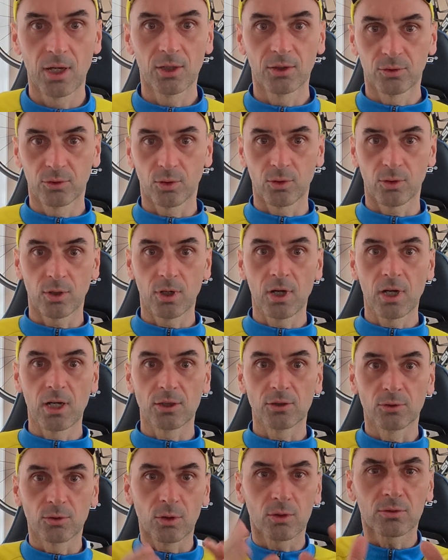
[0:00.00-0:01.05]
So
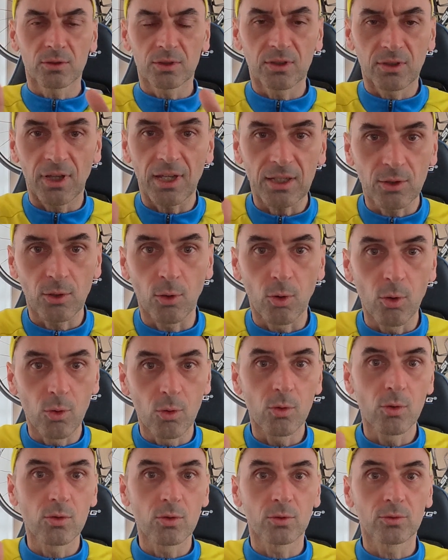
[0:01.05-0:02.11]
don't take
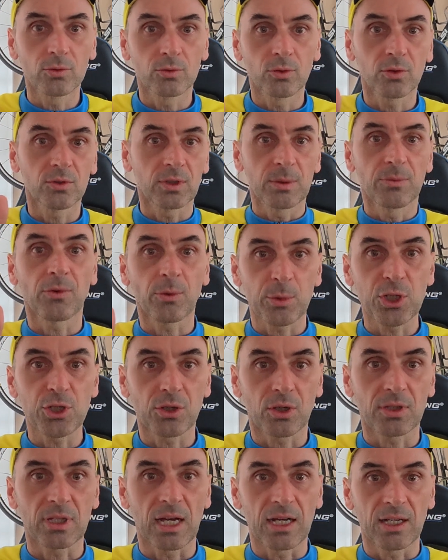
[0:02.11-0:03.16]
all those
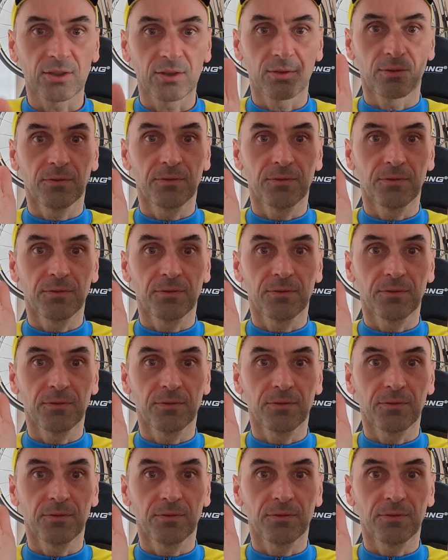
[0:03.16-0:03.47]
information as